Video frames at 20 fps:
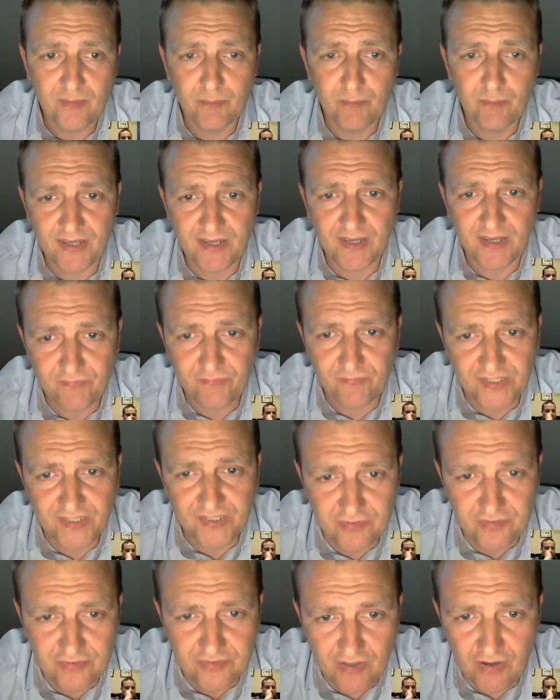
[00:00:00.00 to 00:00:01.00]
but if
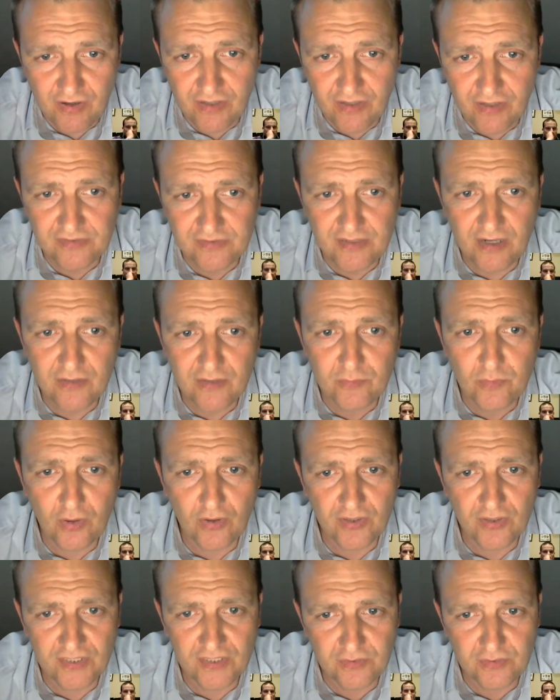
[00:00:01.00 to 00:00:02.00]
things start to go
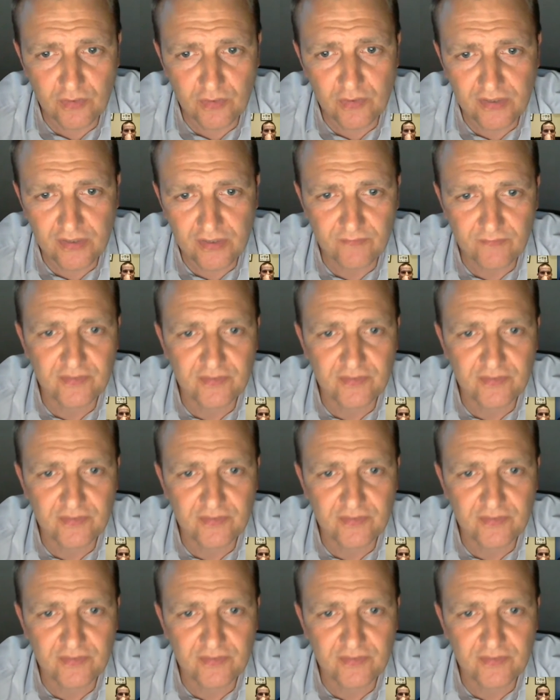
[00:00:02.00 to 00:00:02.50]
wrong and you're looking